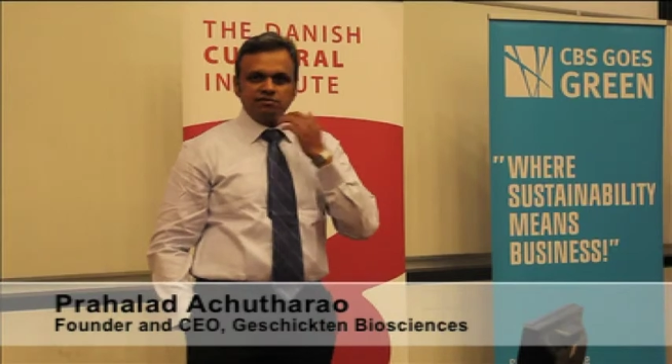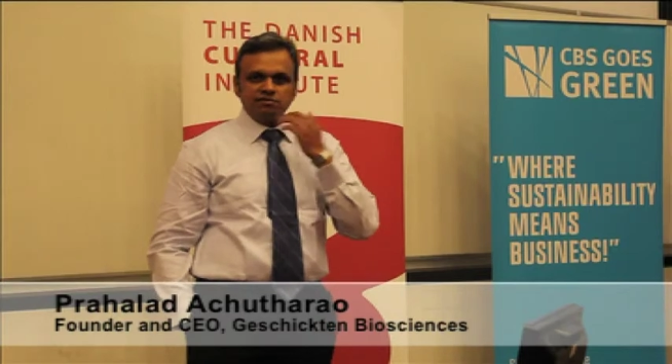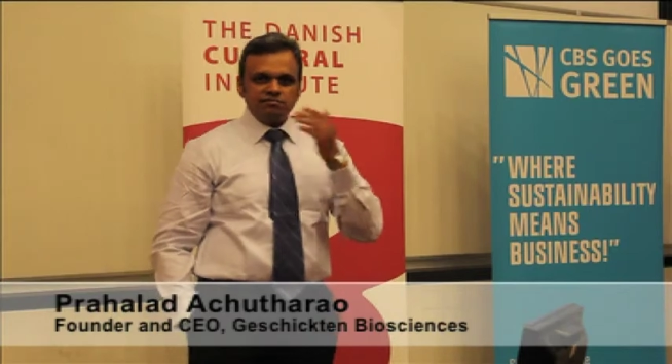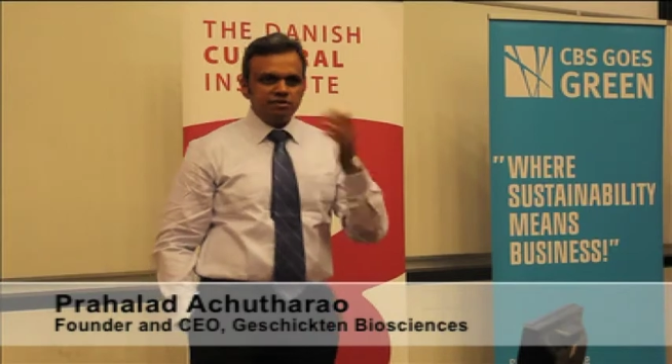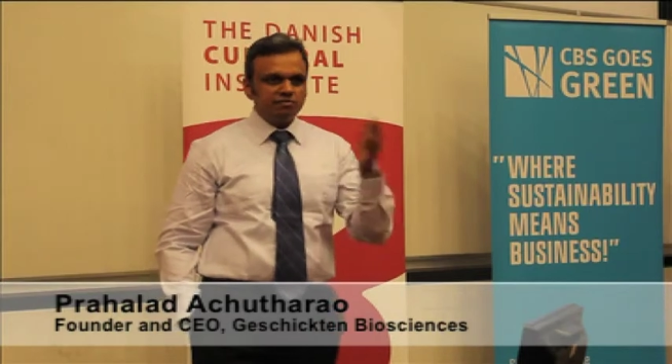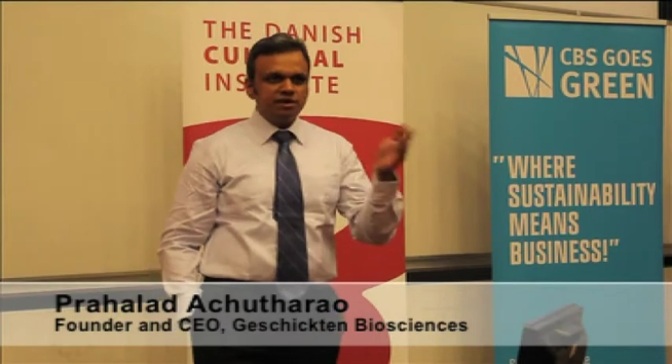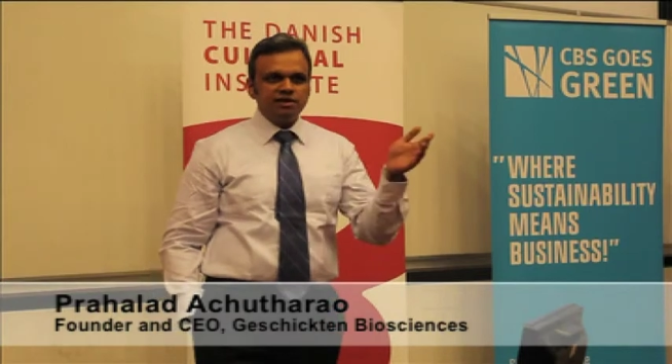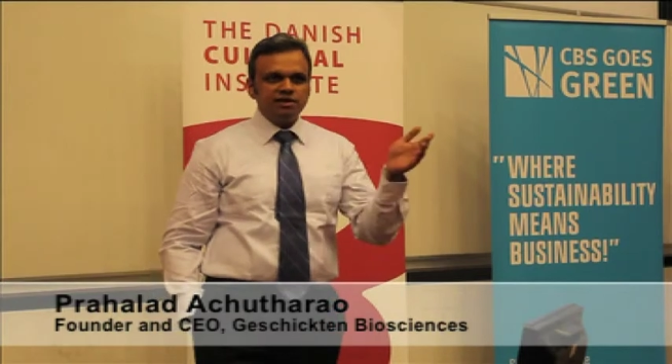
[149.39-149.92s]

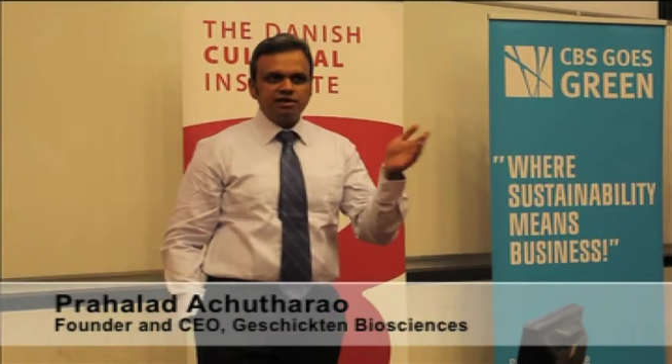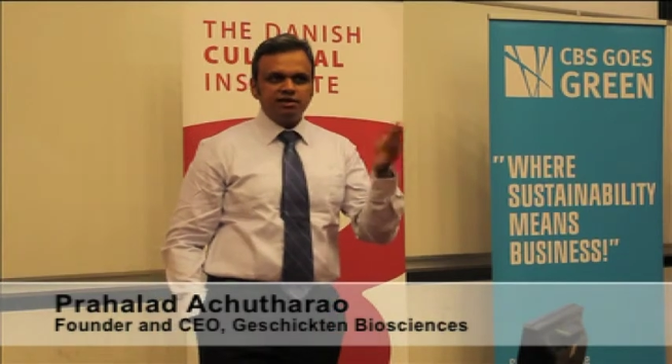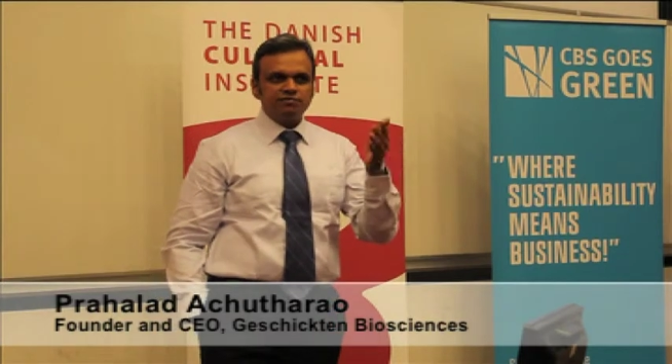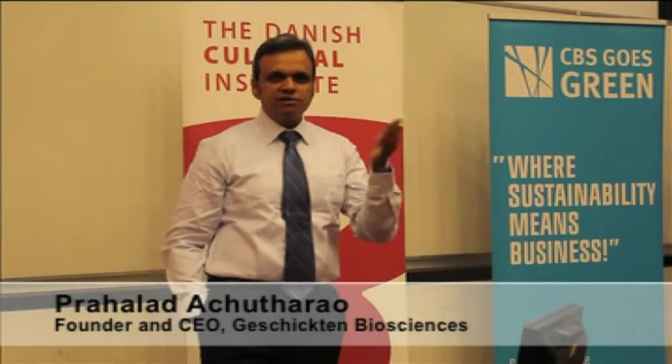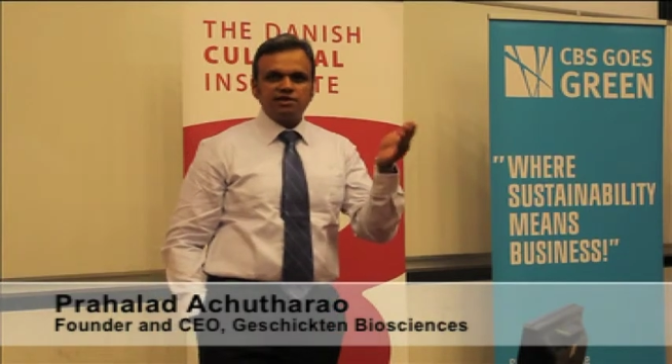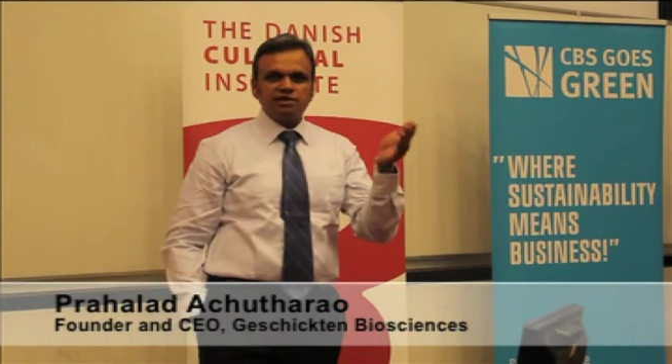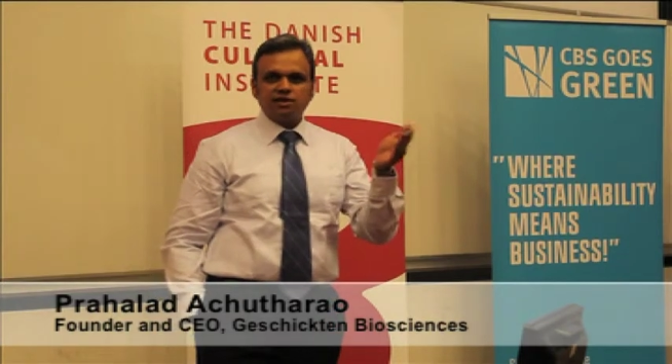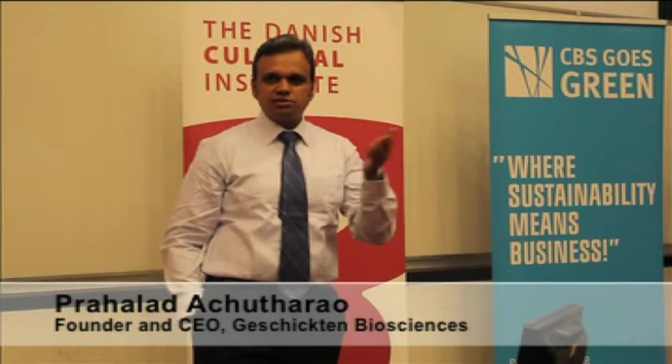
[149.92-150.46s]
We've been hearing for
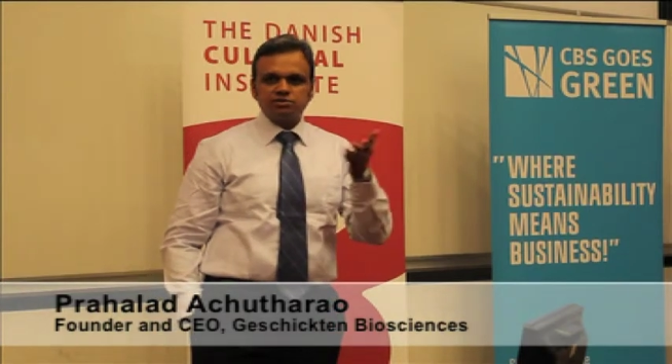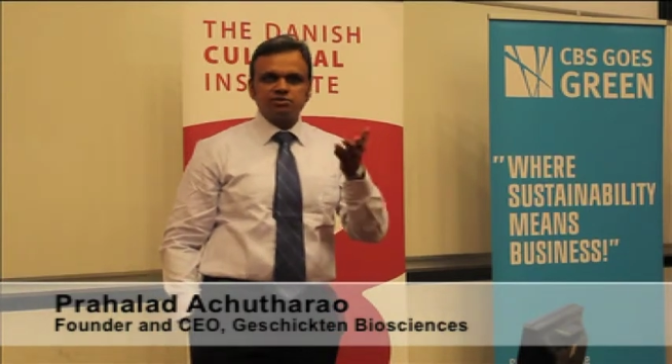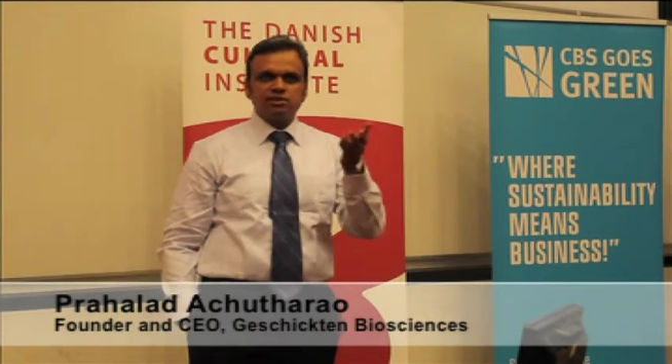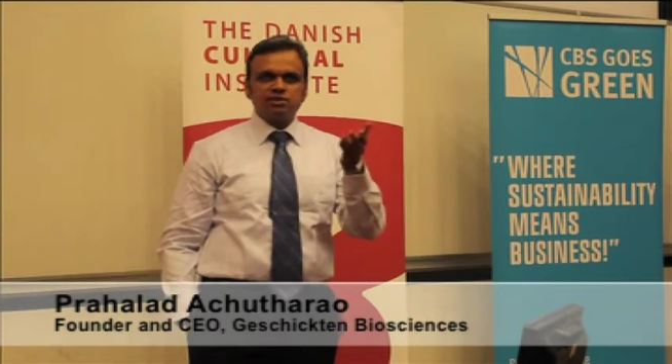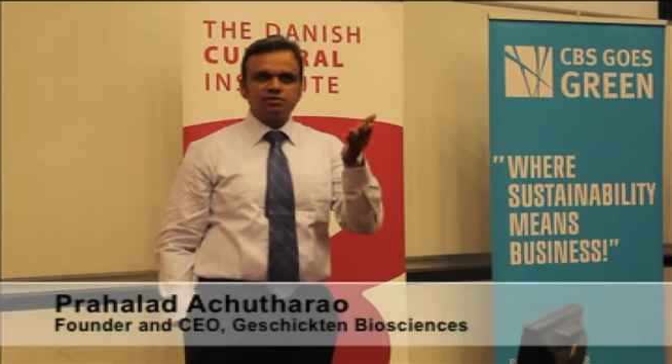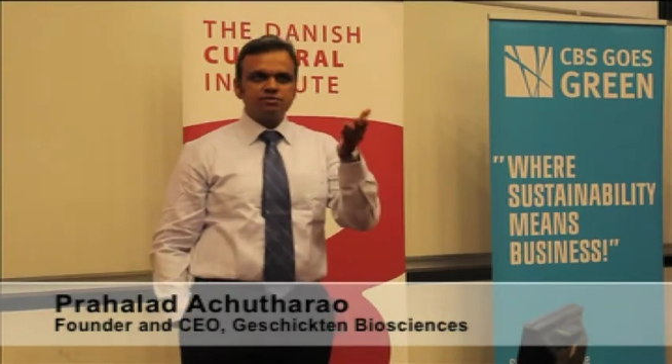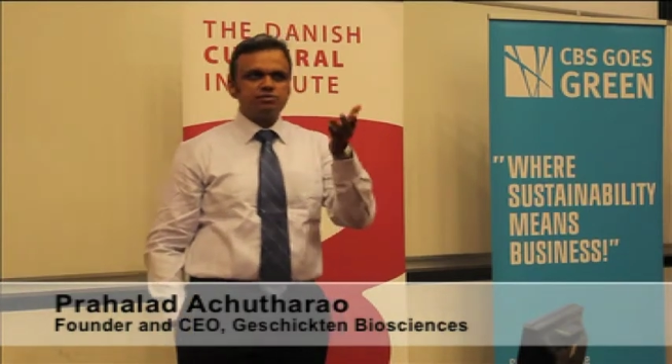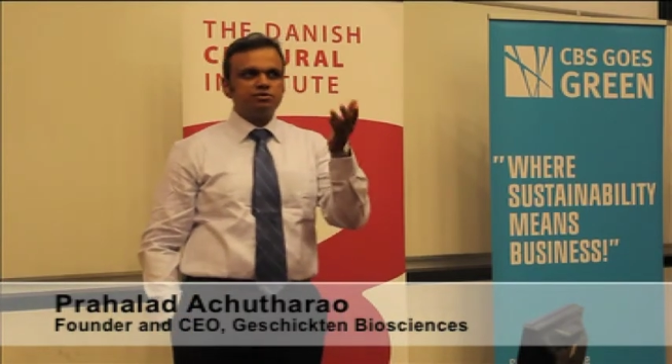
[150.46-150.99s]
the last 2
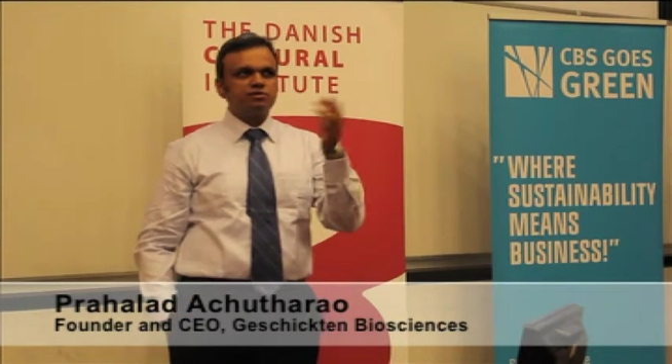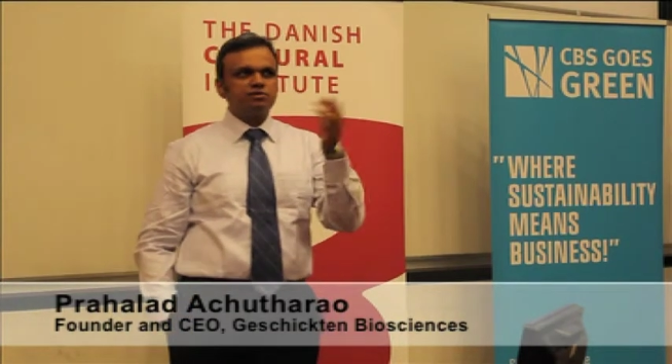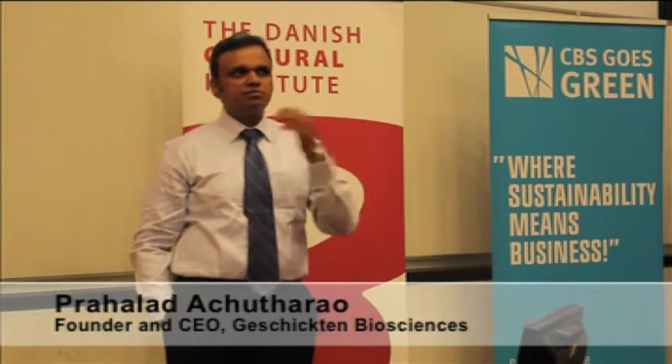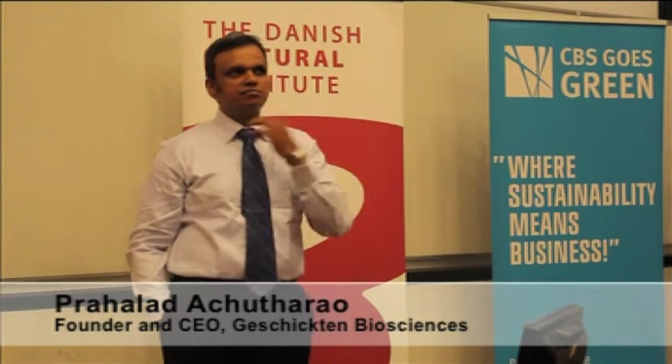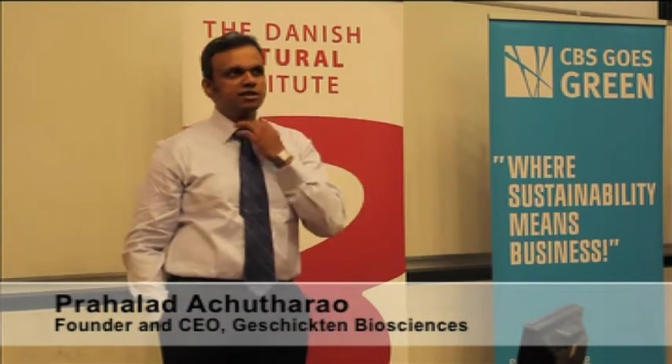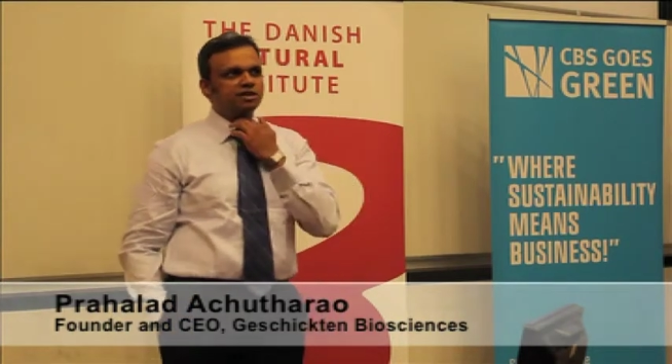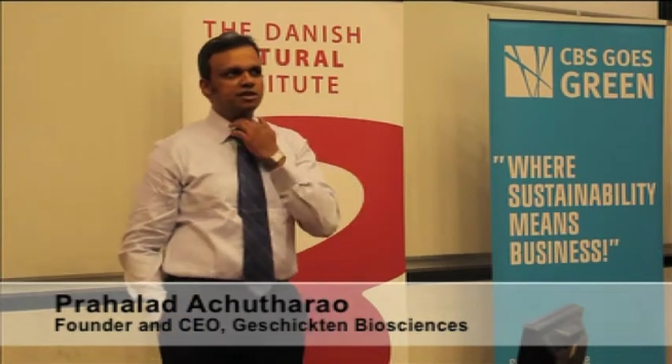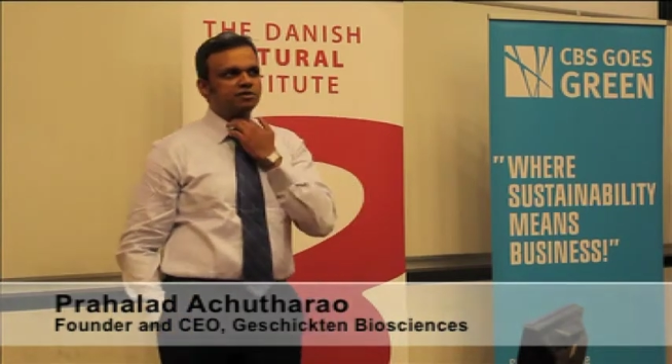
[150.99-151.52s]
days, I'm sure
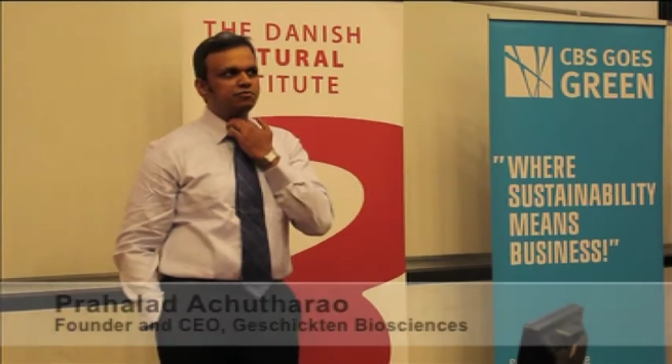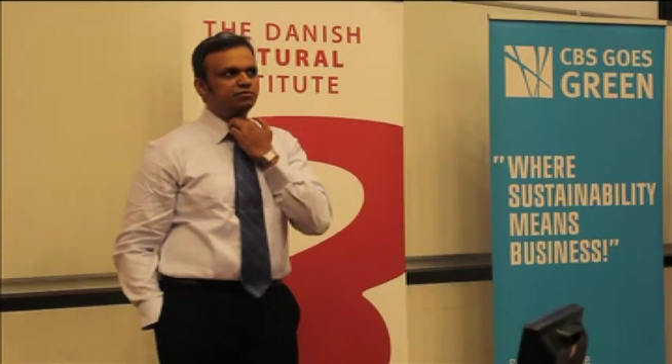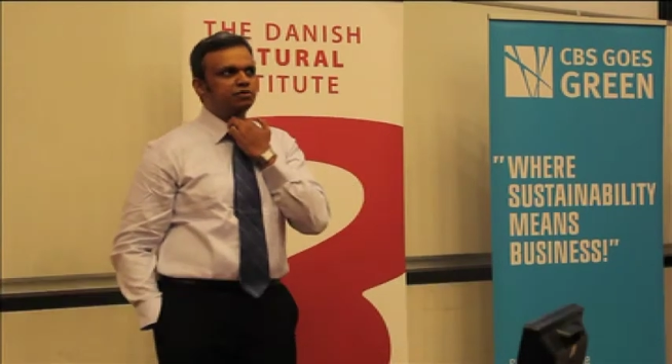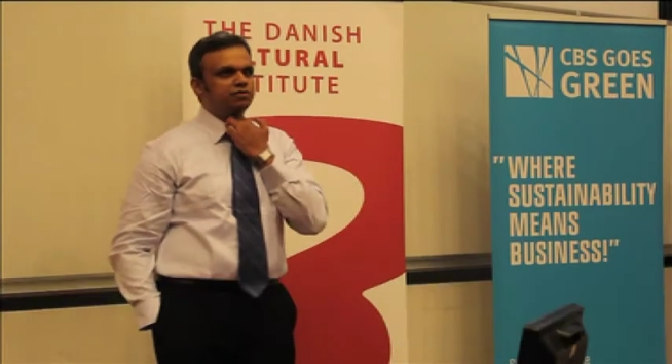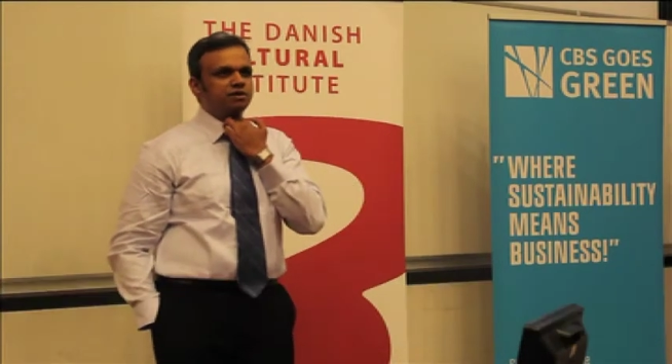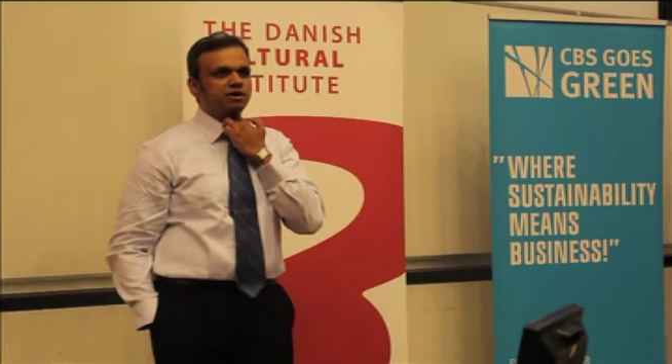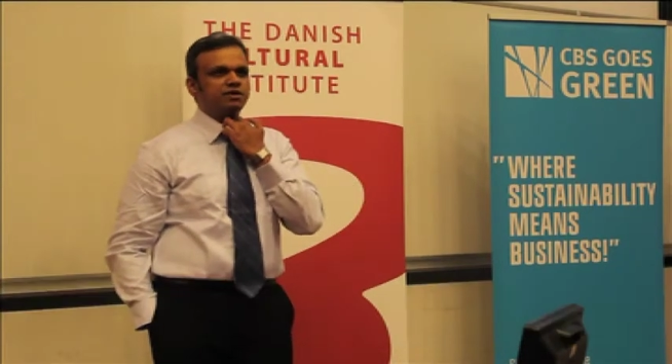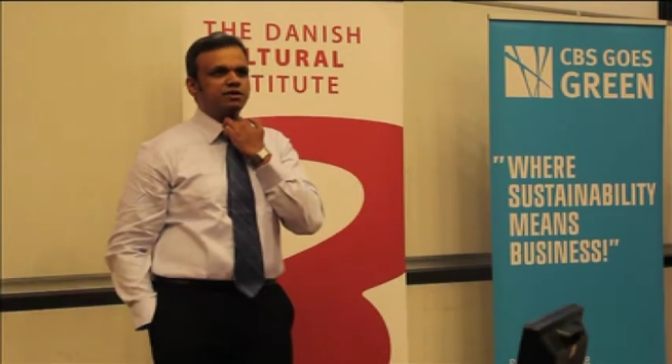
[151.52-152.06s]
many of you were
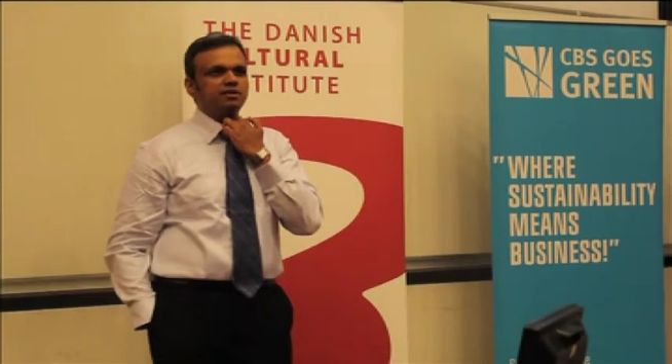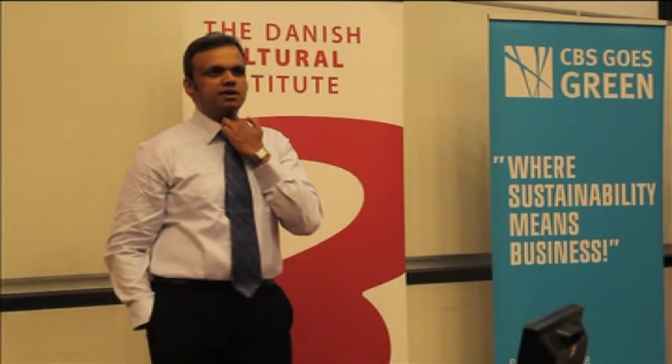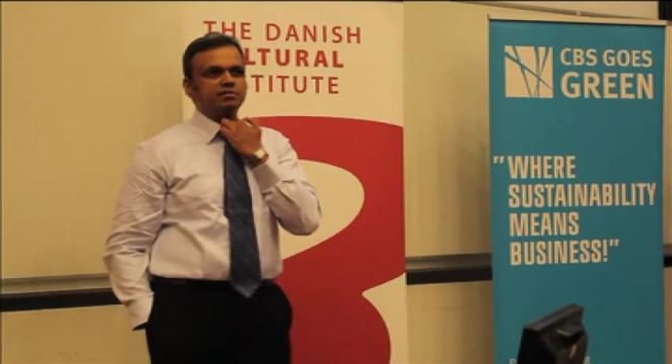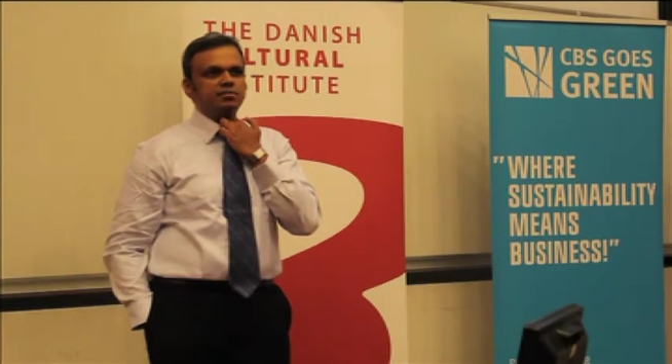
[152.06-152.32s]
not there,